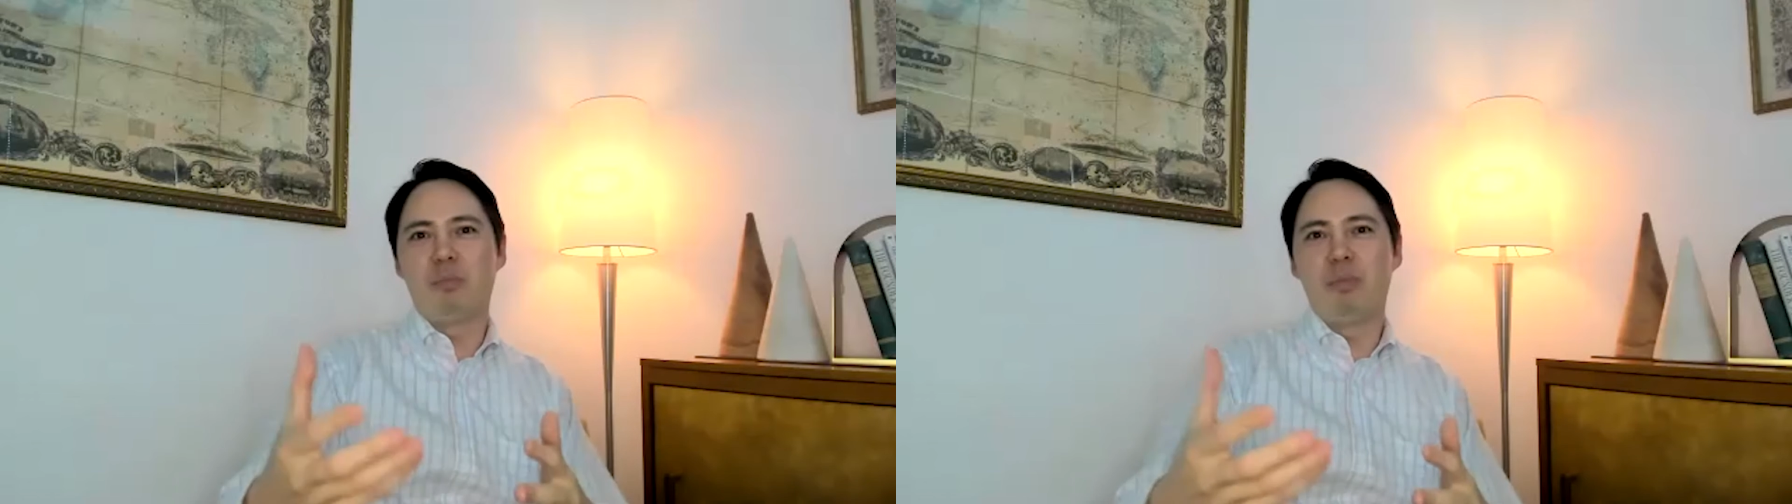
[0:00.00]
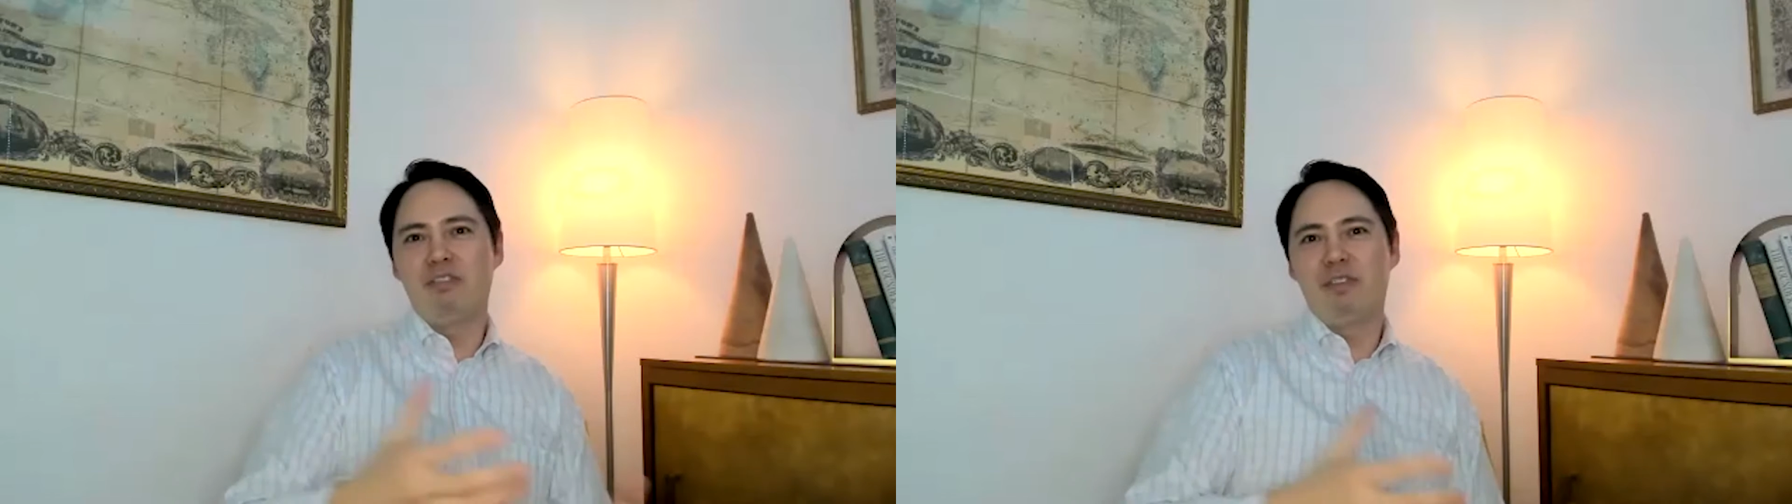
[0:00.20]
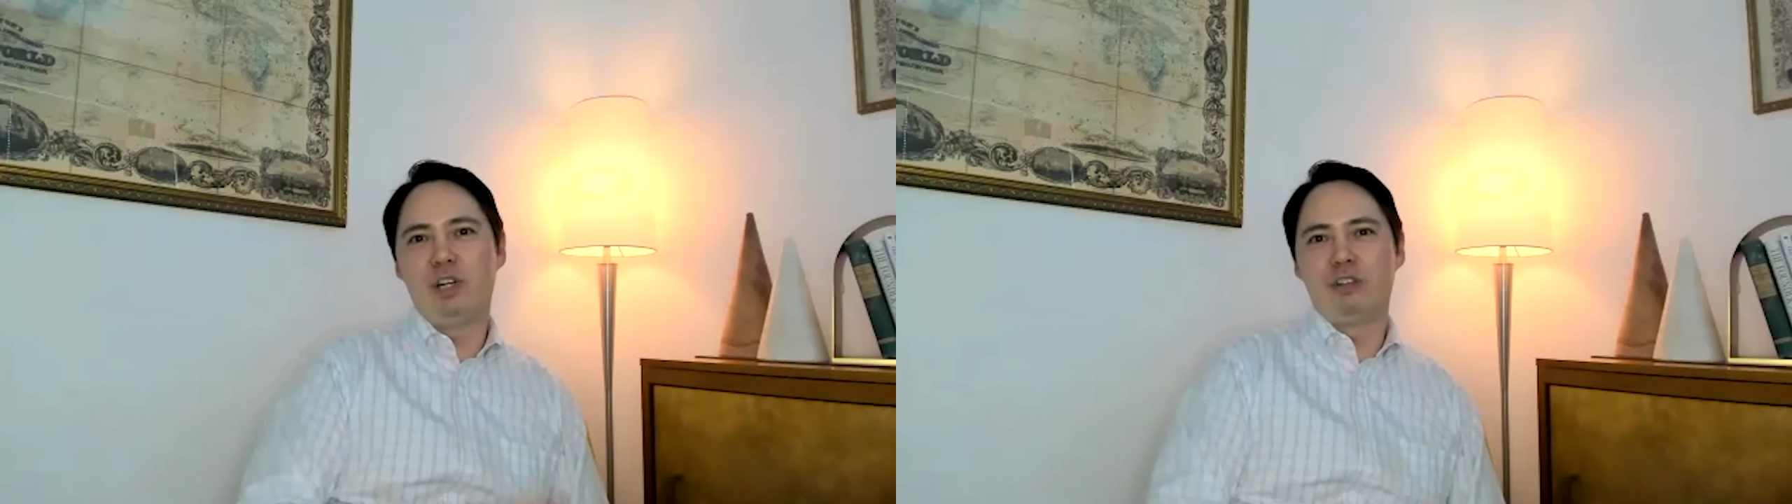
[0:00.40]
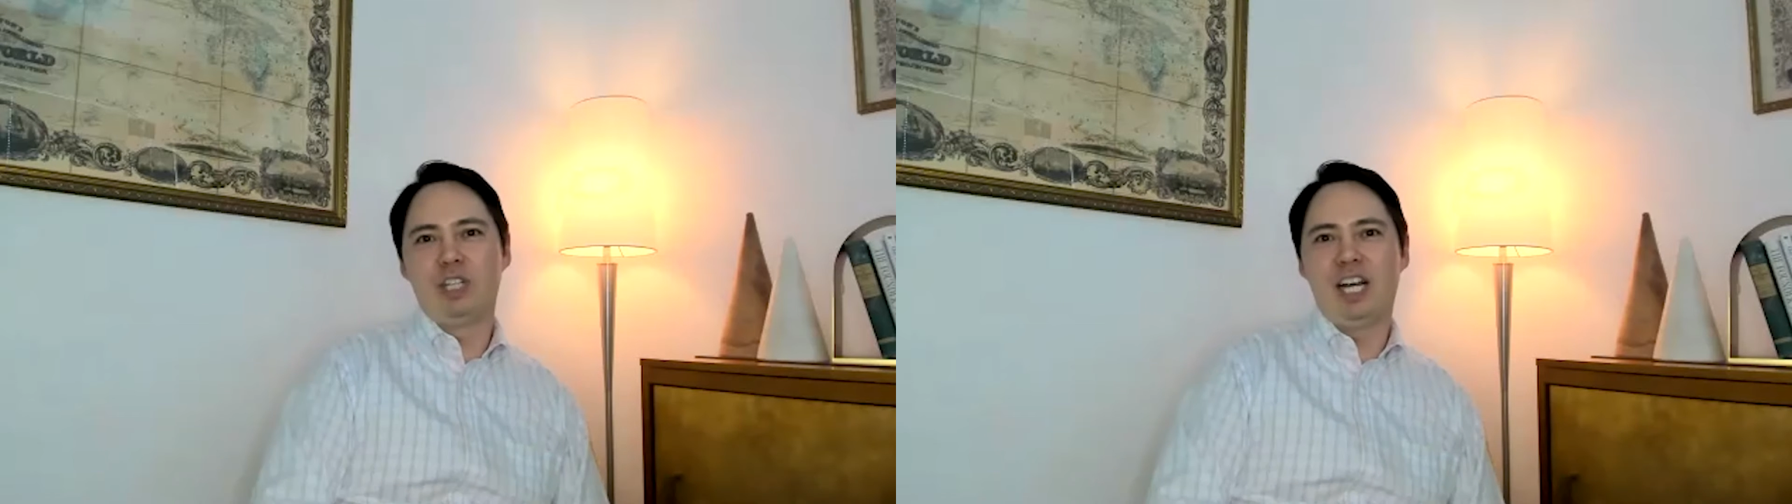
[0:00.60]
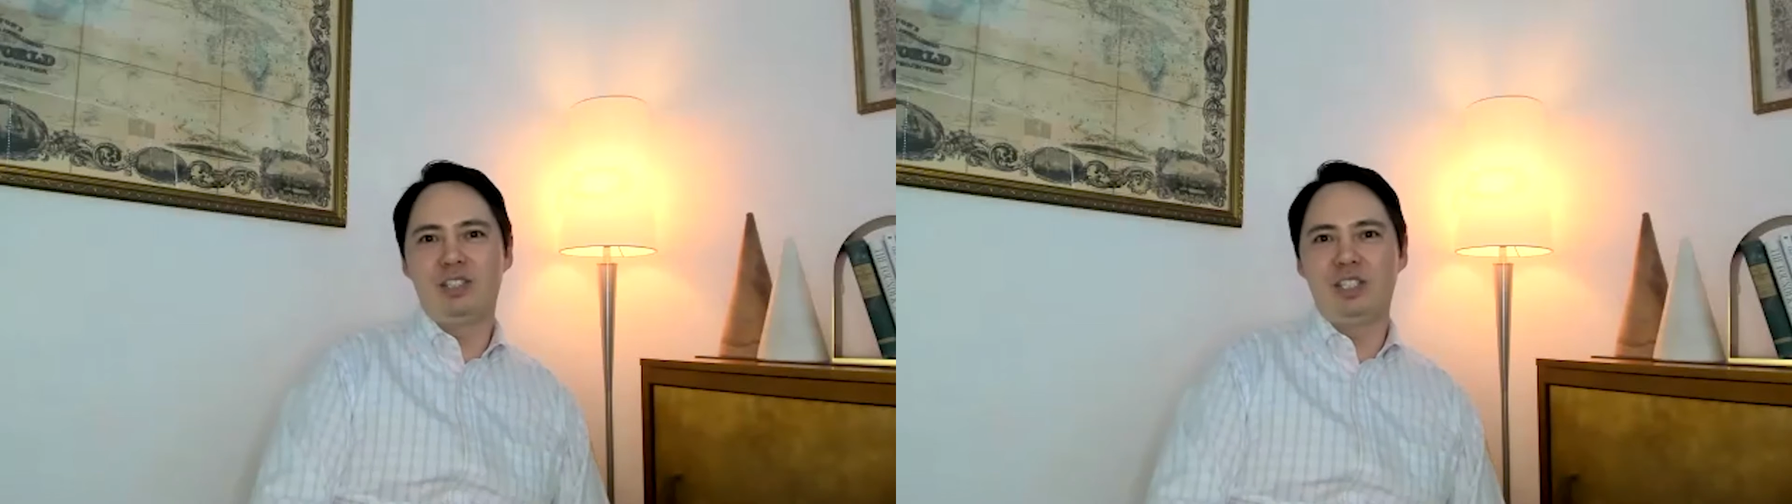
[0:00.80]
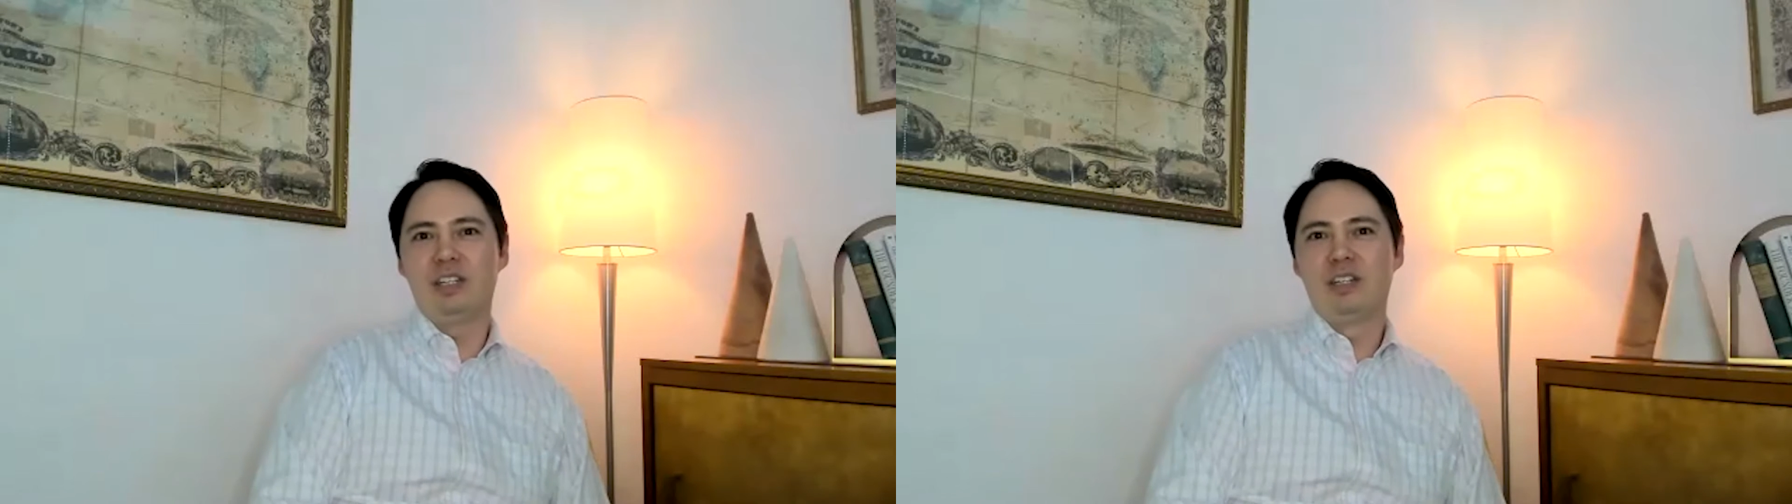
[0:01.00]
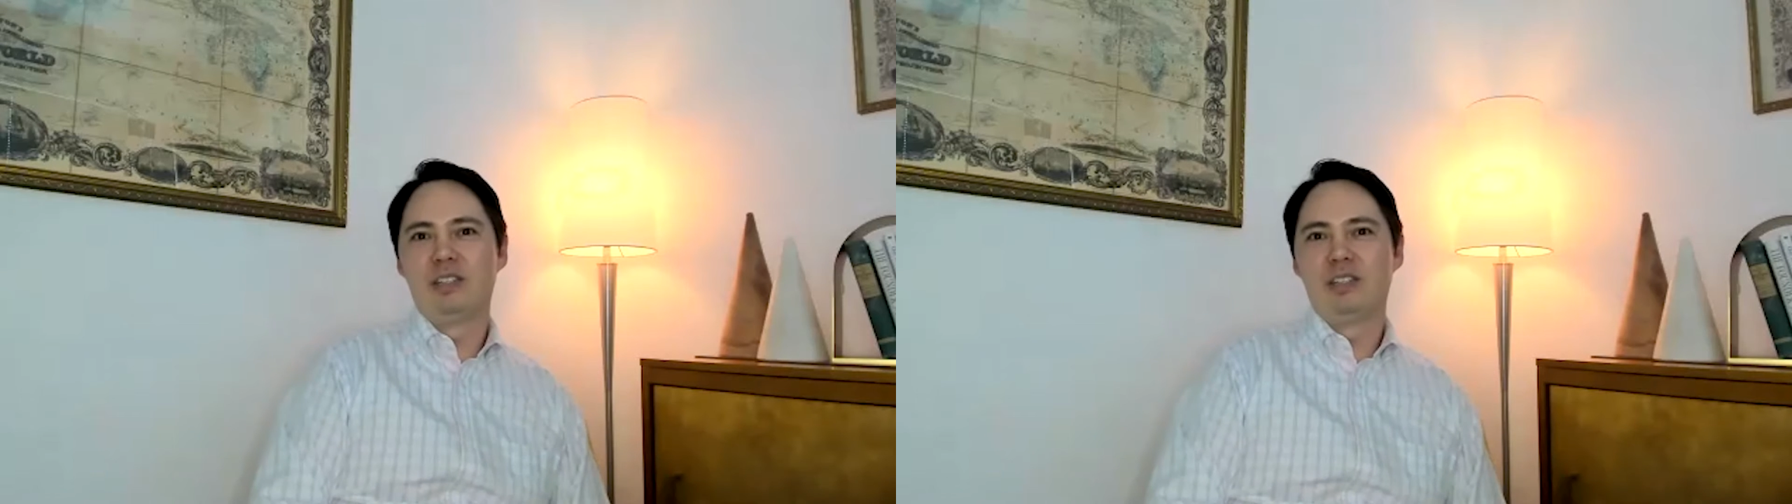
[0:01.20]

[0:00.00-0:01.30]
benefit over the last year?